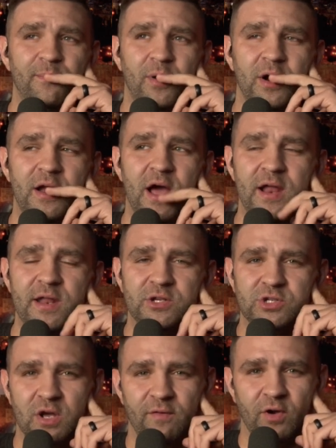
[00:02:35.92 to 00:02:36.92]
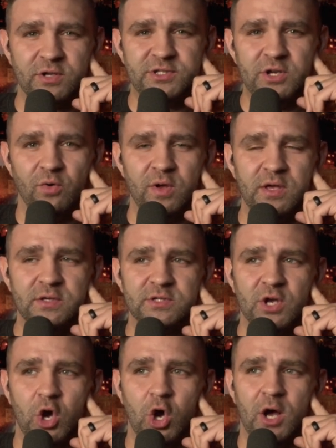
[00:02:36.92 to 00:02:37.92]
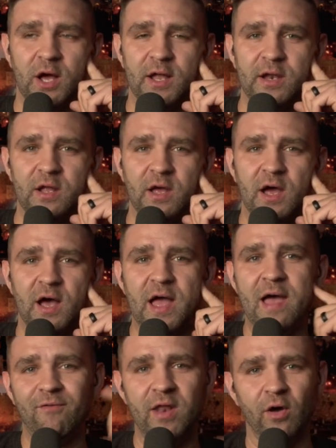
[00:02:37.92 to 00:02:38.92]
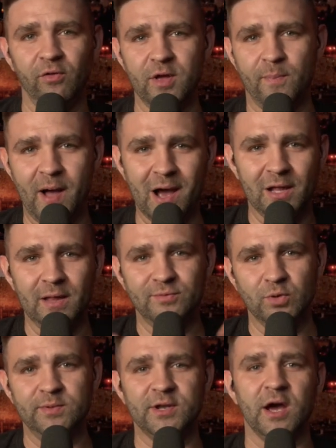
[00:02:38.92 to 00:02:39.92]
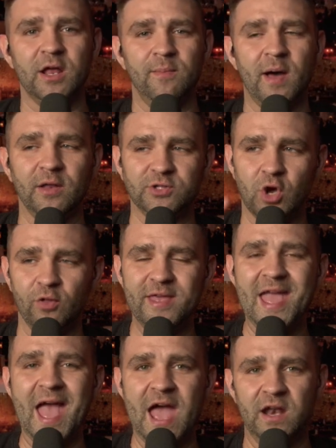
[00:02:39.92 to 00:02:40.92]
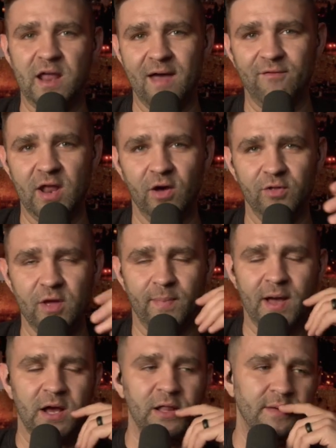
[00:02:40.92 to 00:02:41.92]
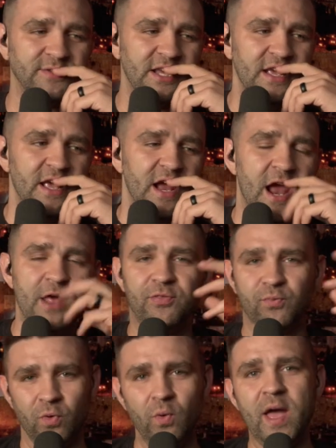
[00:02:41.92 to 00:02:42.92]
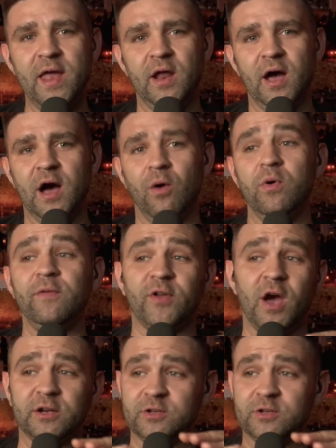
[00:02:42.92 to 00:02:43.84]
part nine ish of our series on uh, Heaven, Hell, and the Apocalypse. We've been talking about it's called The End Heaven, Hell, and the Apocalypse. And through it, uh, we've talked